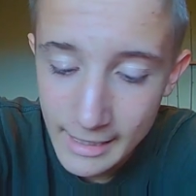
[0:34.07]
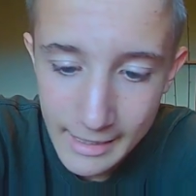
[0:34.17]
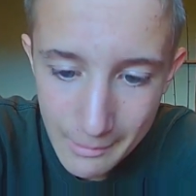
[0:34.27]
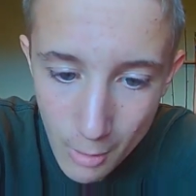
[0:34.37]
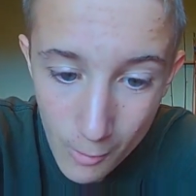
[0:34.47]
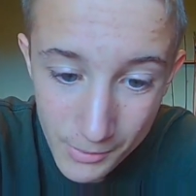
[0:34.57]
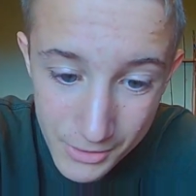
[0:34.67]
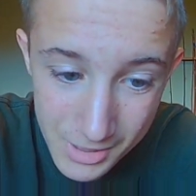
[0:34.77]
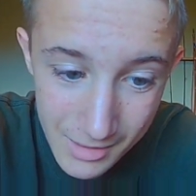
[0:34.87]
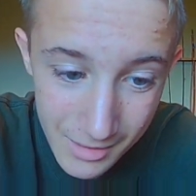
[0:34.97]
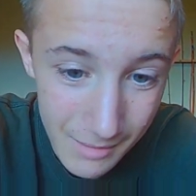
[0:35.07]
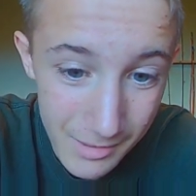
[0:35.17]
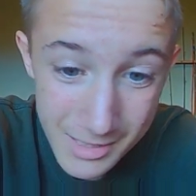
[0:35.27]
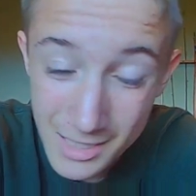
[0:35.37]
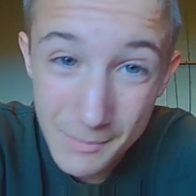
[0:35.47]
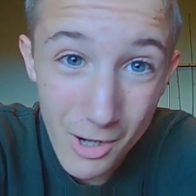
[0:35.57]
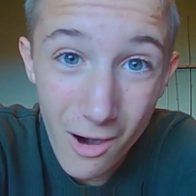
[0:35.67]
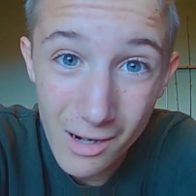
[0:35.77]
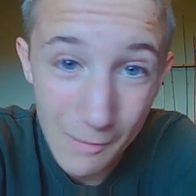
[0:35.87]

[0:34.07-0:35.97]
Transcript: and I'm hoping this it's going to be, going to be hard.